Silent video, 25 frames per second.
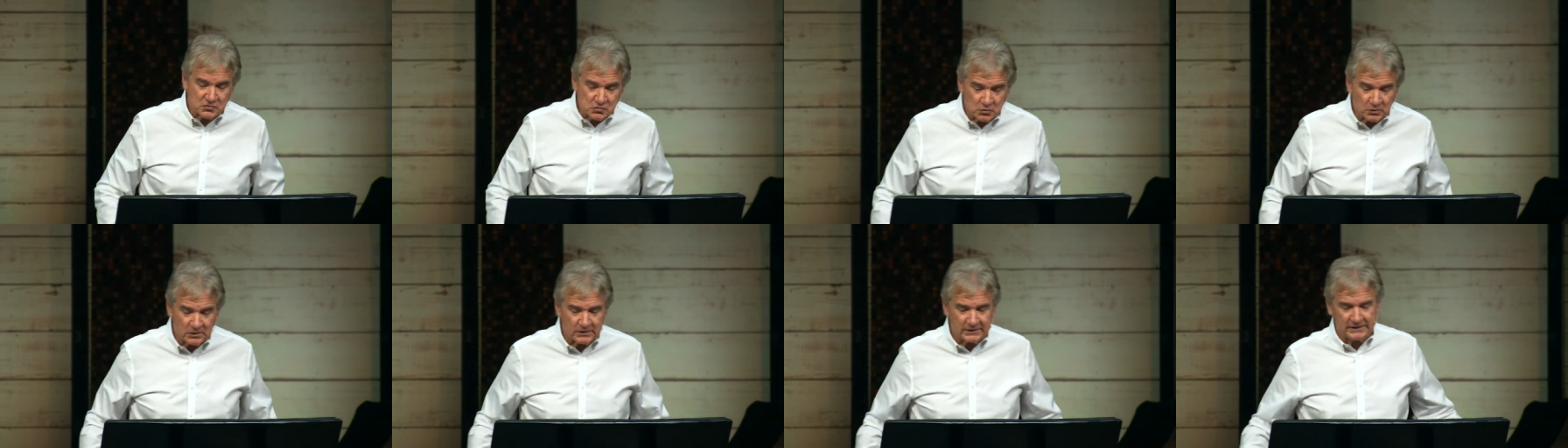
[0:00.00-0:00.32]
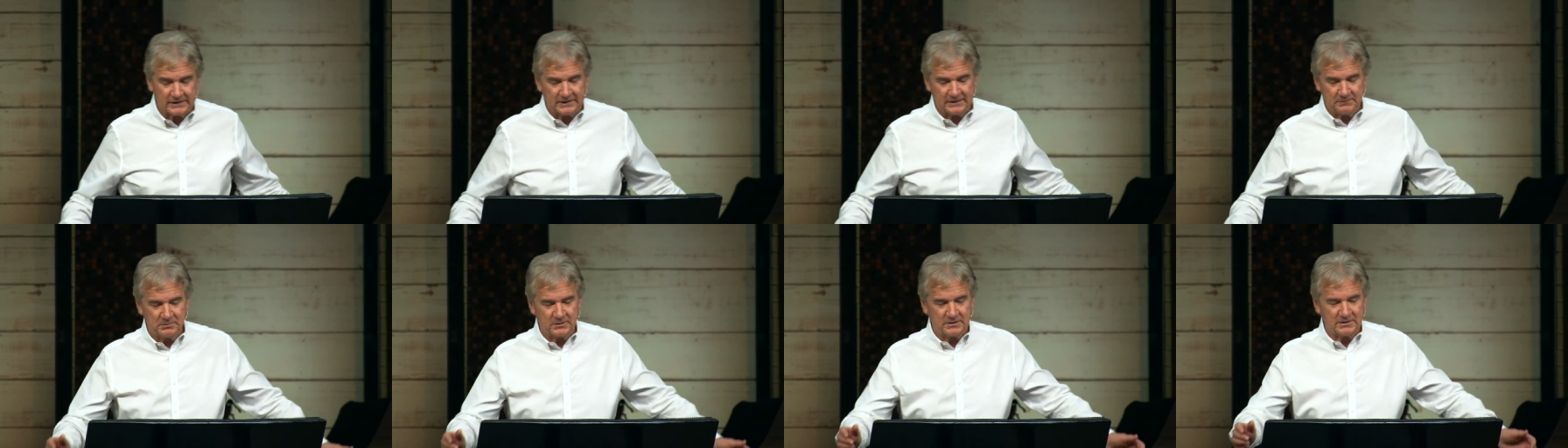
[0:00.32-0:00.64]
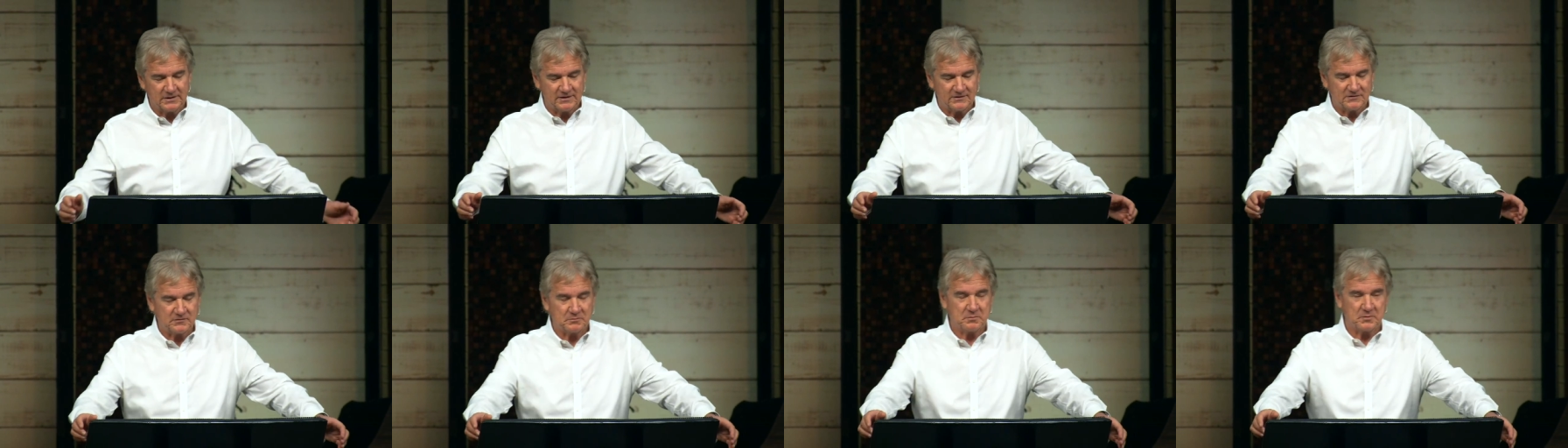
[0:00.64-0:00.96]
20,
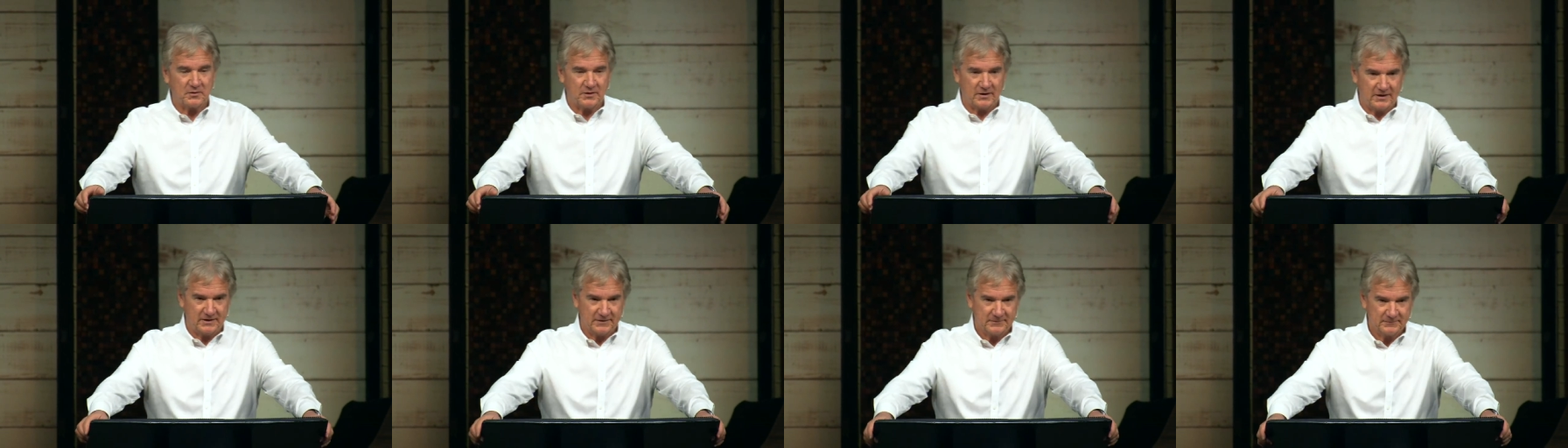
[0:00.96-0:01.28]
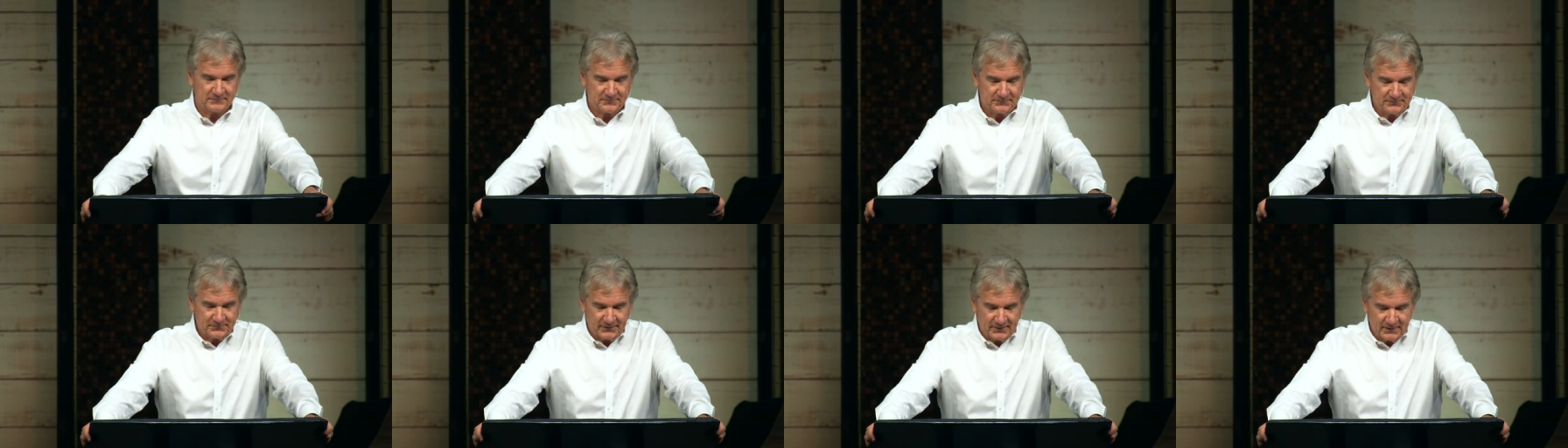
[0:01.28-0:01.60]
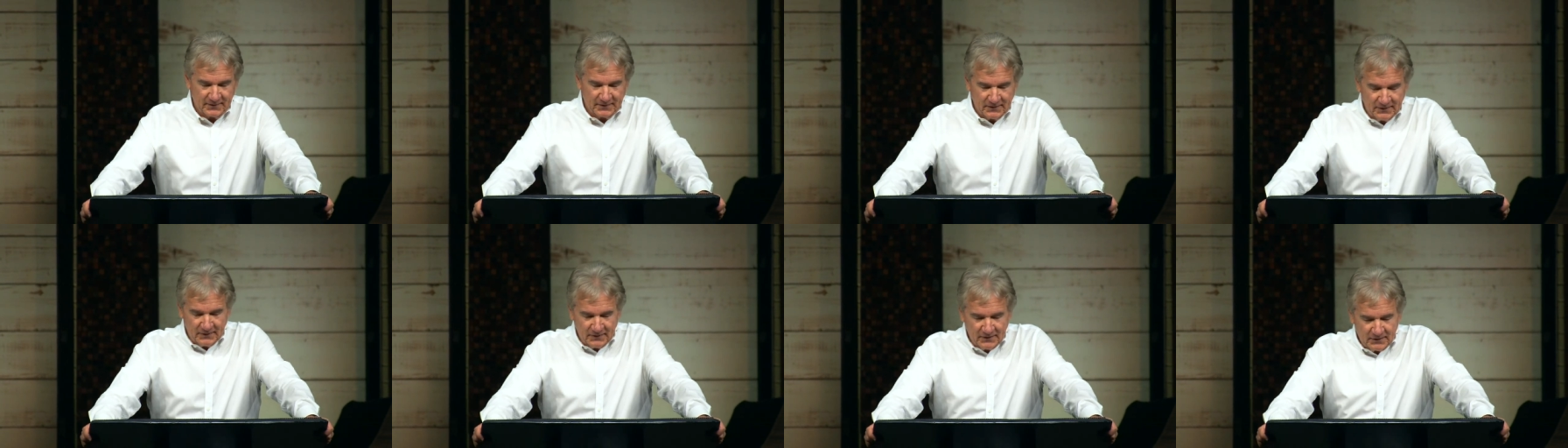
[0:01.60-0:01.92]
but let's pray.
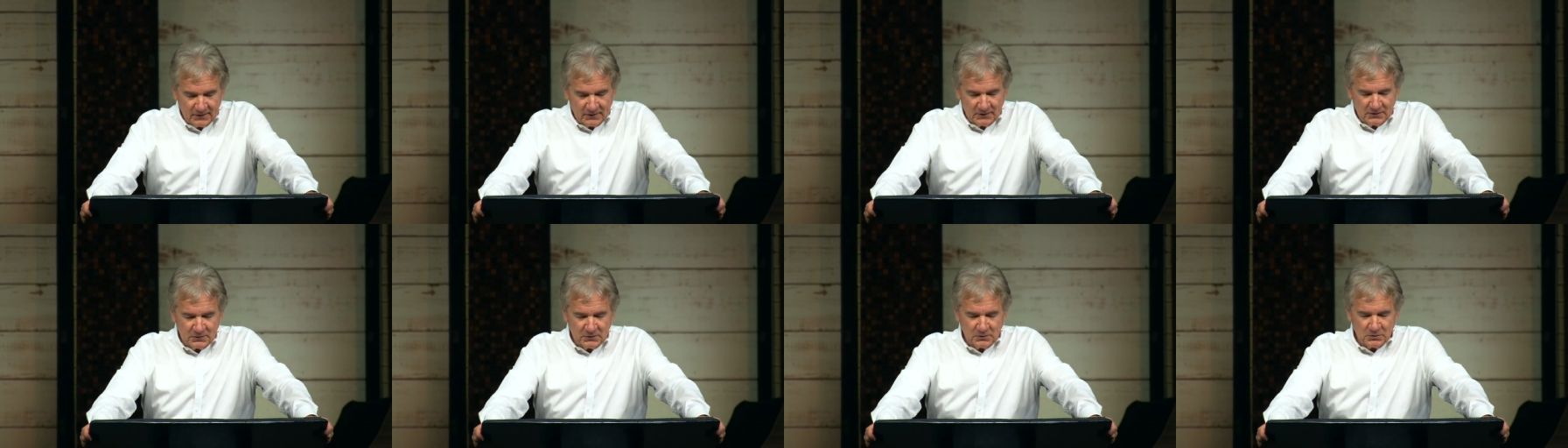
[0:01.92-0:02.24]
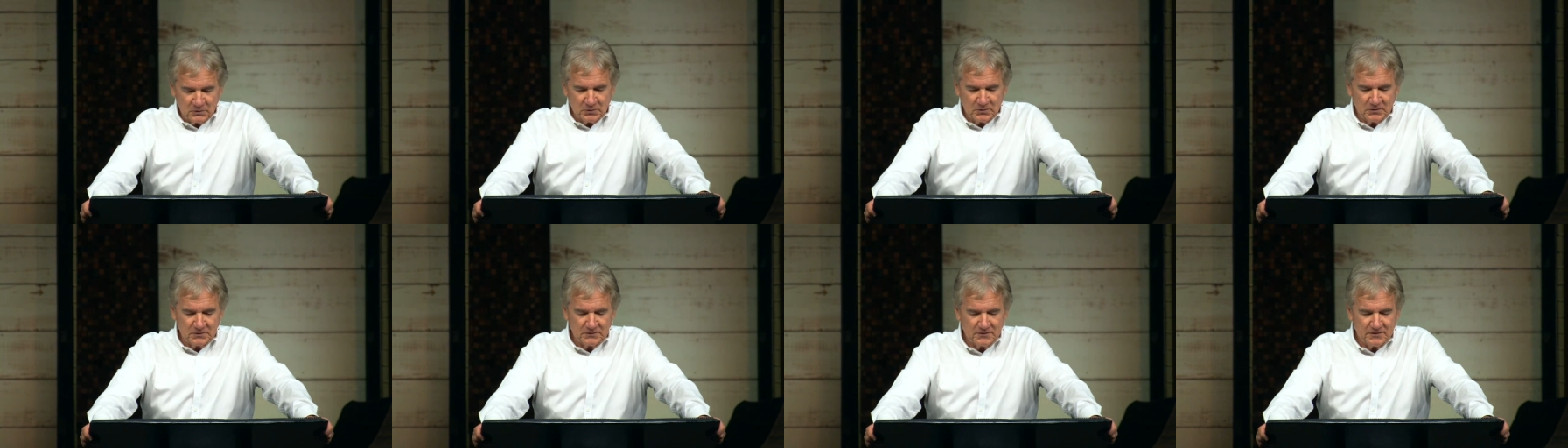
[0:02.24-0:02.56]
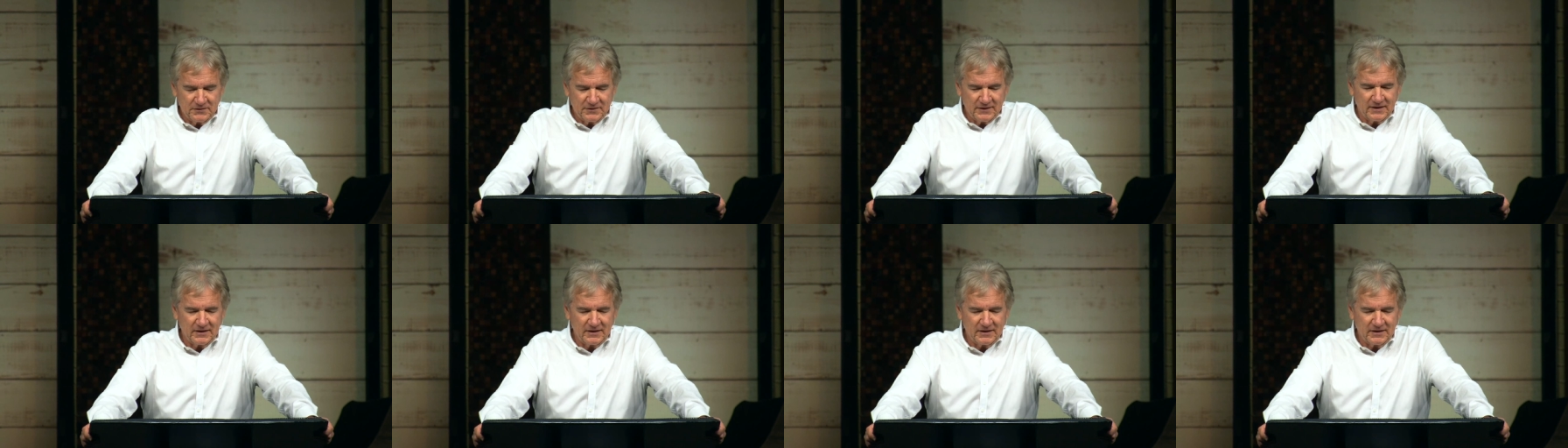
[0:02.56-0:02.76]
Lord,